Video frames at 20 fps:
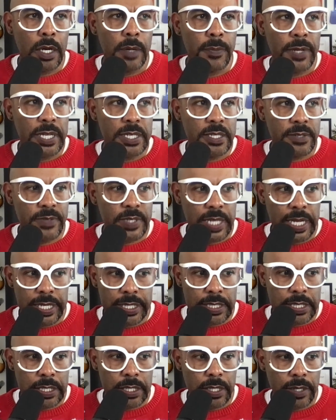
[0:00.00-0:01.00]
because of his
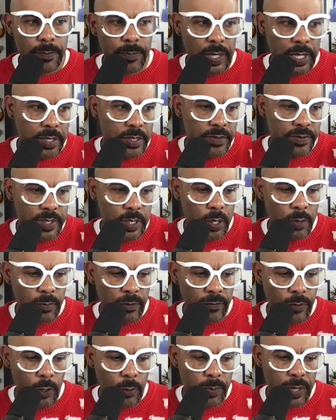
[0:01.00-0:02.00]

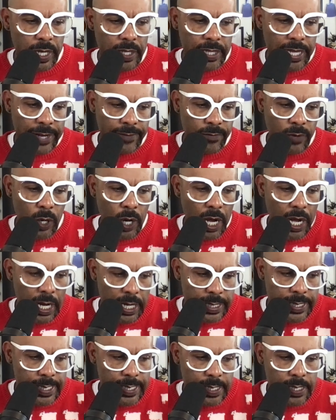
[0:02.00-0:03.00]
homophobia, like for
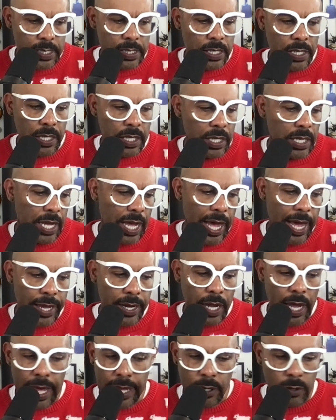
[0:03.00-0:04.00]
us,
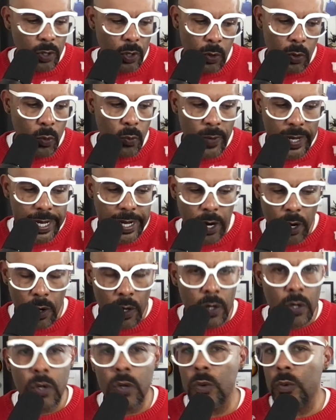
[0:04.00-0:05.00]
I don't know who we
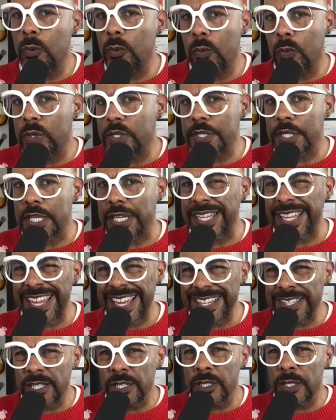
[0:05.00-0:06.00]
are who was going to
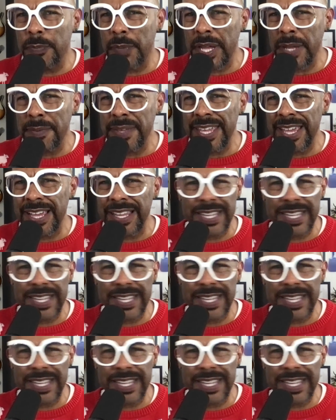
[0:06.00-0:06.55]
cancel the baby.